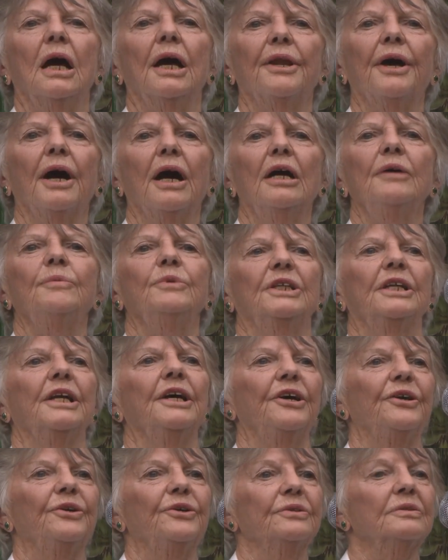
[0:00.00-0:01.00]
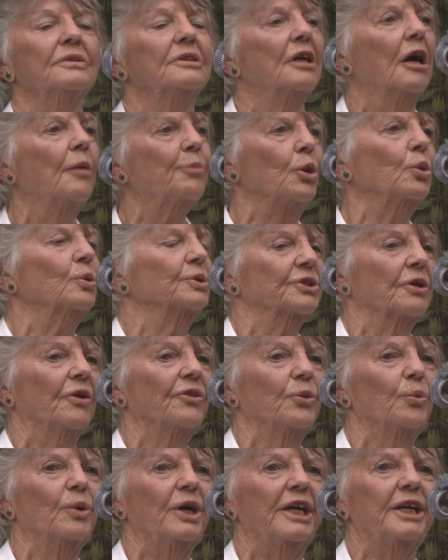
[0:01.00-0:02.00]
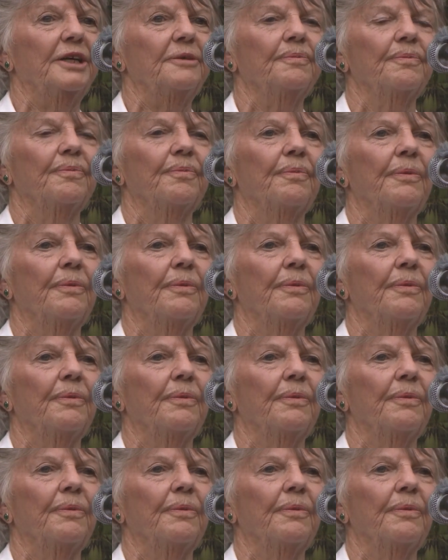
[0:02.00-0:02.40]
and I would know a book was on the way.